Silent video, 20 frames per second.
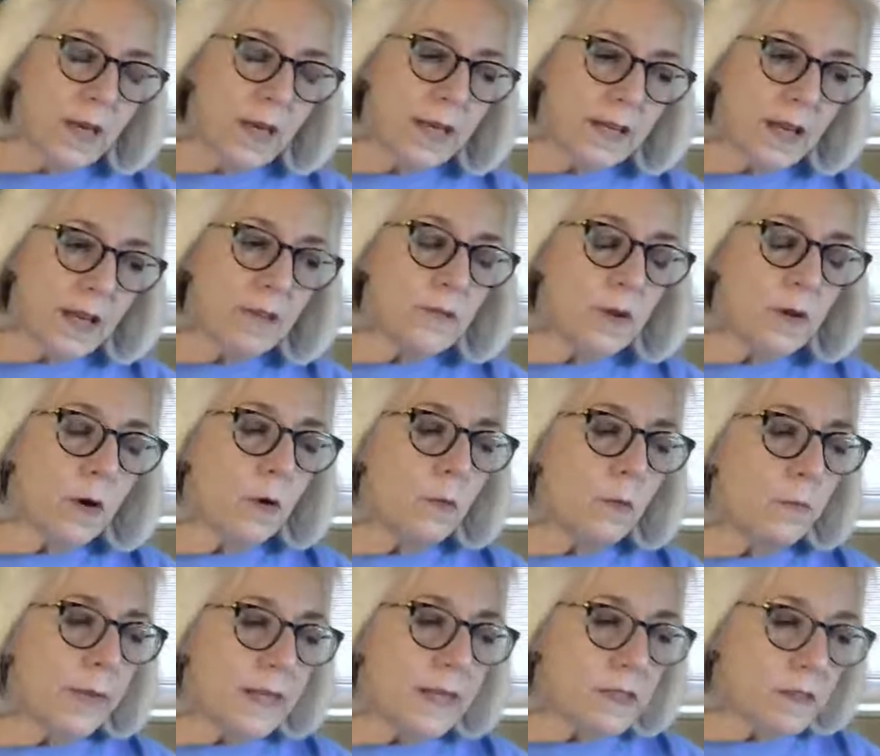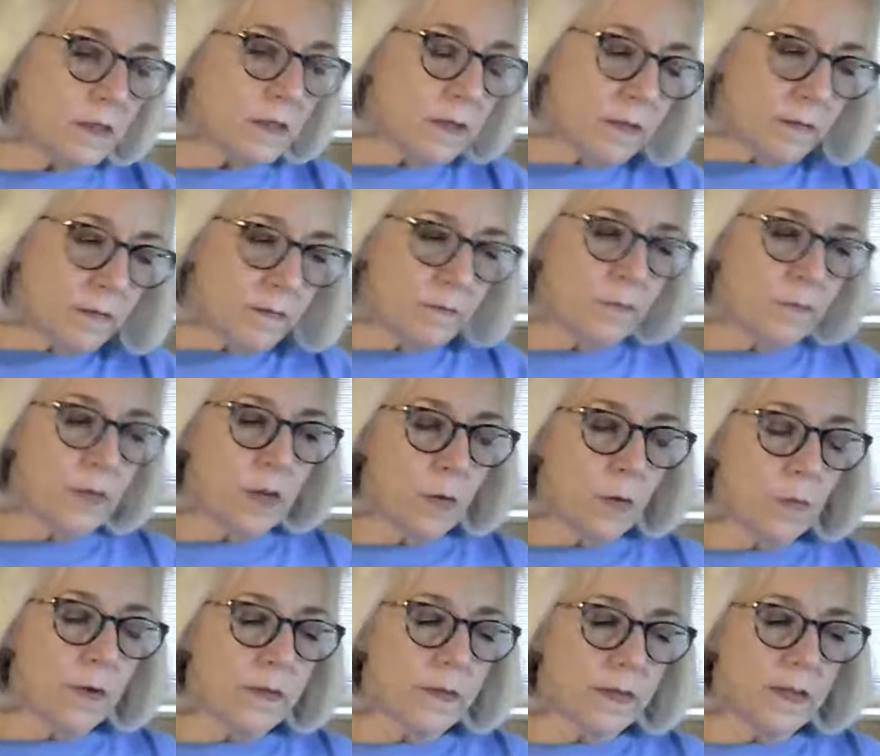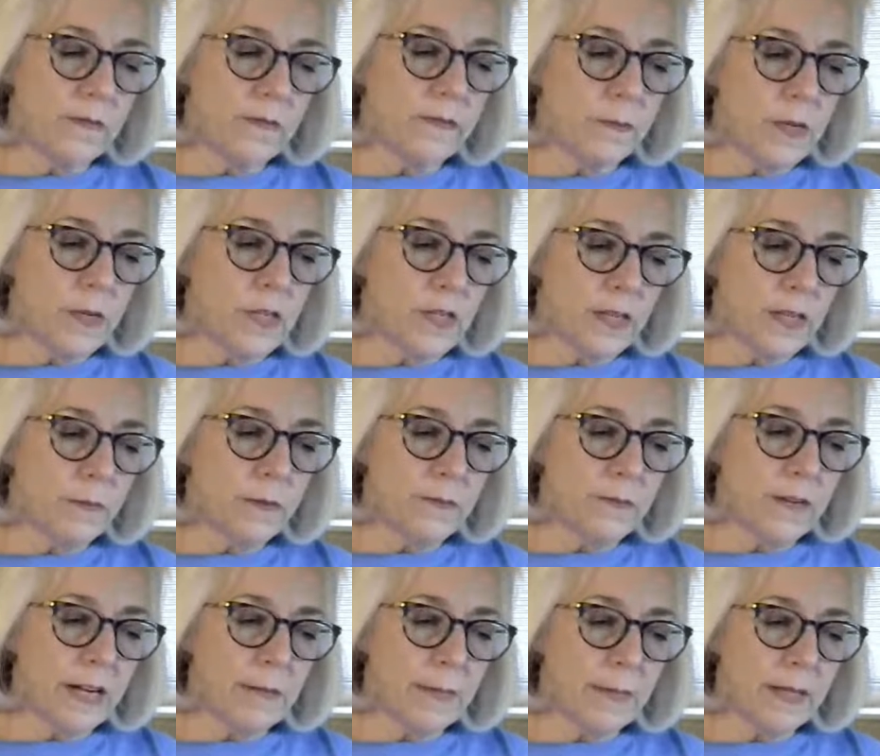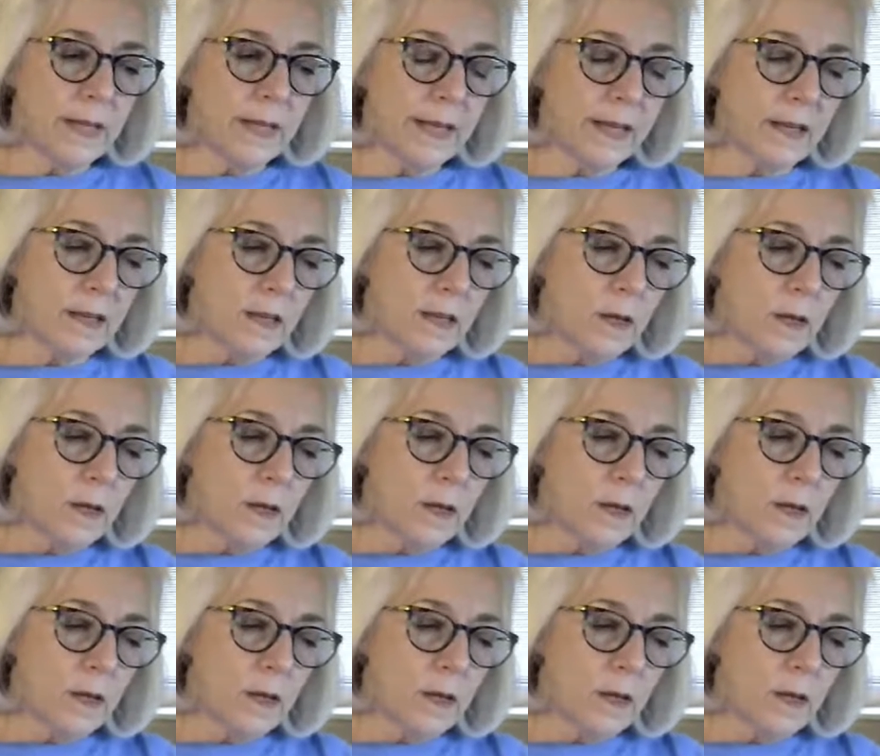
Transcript: and I'll know based on what the information they provide me, like